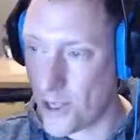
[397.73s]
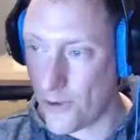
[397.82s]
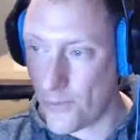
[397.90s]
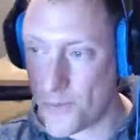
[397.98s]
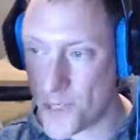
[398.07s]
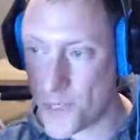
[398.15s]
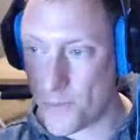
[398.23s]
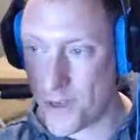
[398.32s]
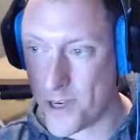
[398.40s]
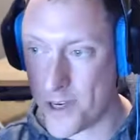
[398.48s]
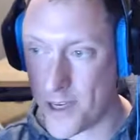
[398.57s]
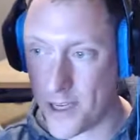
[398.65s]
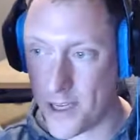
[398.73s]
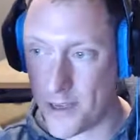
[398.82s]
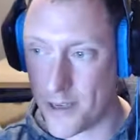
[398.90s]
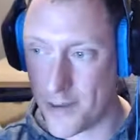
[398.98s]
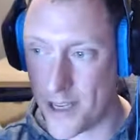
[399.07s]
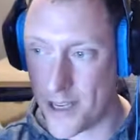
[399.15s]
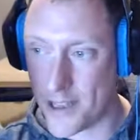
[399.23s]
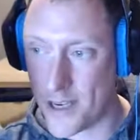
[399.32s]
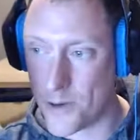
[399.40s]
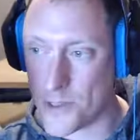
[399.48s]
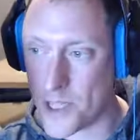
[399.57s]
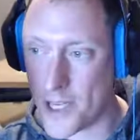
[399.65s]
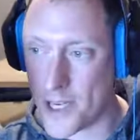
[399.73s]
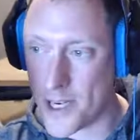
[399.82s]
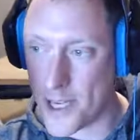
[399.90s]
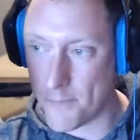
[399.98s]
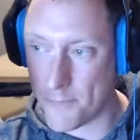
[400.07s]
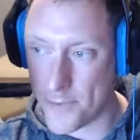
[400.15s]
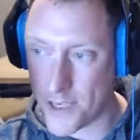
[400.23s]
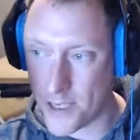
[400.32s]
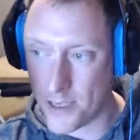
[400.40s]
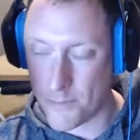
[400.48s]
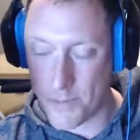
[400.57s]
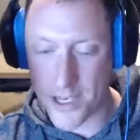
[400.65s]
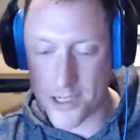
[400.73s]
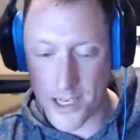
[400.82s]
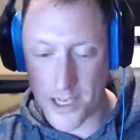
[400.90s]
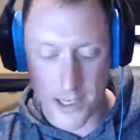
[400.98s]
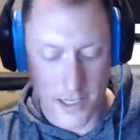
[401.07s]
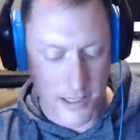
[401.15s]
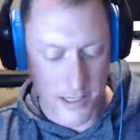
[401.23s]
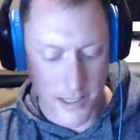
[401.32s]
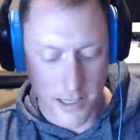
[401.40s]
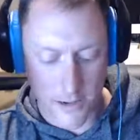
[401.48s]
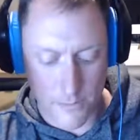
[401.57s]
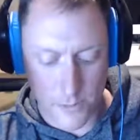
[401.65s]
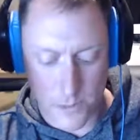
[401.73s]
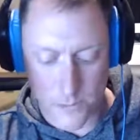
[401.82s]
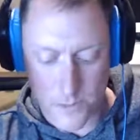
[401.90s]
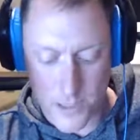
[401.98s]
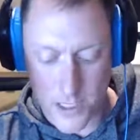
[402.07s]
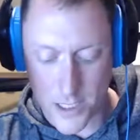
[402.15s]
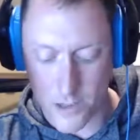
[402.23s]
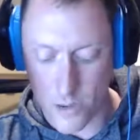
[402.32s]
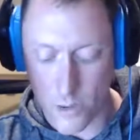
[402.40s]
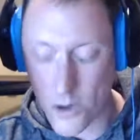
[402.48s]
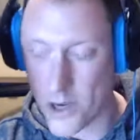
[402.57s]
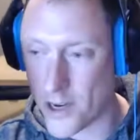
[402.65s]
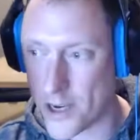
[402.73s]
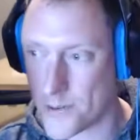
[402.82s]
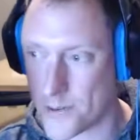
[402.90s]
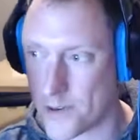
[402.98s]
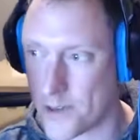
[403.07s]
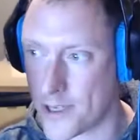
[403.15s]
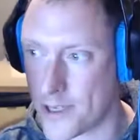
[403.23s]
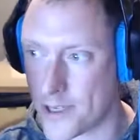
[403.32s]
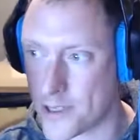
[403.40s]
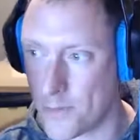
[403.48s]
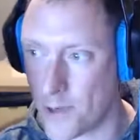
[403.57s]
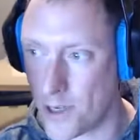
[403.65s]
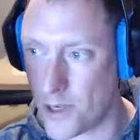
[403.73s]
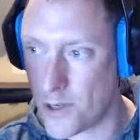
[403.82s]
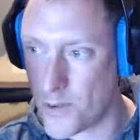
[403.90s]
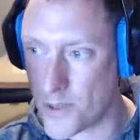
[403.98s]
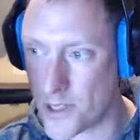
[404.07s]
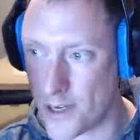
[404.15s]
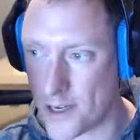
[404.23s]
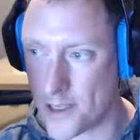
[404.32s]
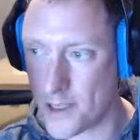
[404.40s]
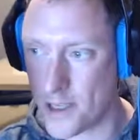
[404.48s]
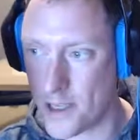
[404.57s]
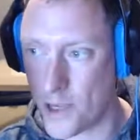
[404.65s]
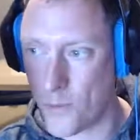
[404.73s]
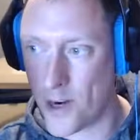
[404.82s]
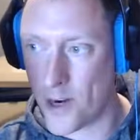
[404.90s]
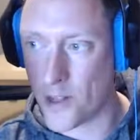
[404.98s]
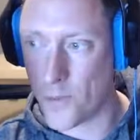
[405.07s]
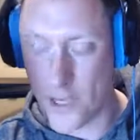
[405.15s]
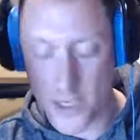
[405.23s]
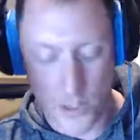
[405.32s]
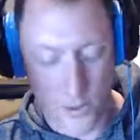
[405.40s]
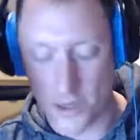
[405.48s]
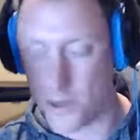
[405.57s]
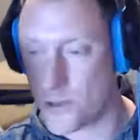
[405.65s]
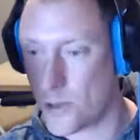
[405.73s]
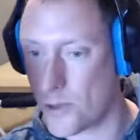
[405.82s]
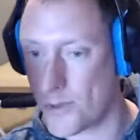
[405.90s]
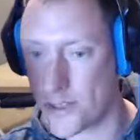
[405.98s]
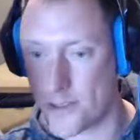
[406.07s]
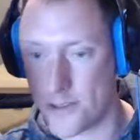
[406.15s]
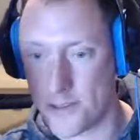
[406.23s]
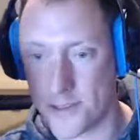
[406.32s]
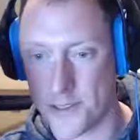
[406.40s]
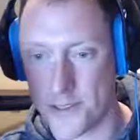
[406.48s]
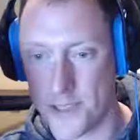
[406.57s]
we've just been getting the house cleaned up, painting, and getting rooms all organized with some good news. Got a little one on the way due in October. So,